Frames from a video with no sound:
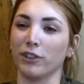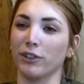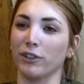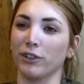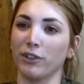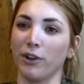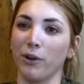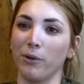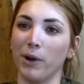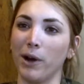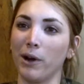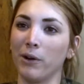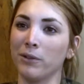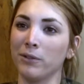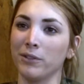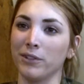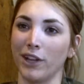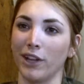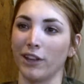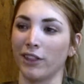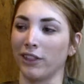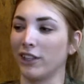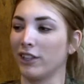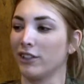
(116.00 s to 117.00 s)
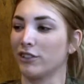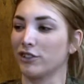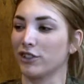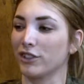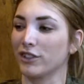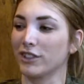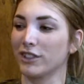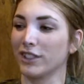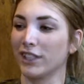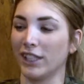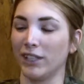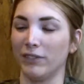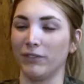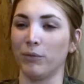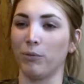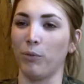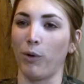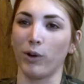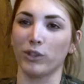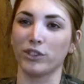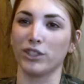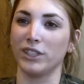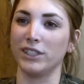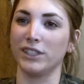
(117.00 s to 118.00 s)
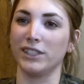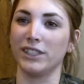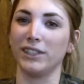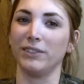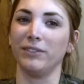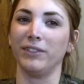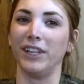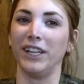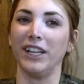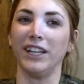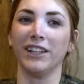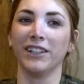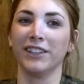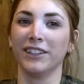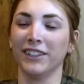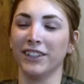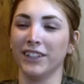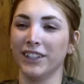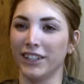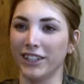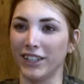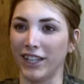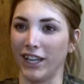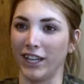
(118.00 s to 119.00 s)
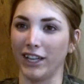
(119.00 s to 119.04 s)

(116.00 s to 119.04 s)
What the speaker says: have to go out, nothing, just even watching TV. Like,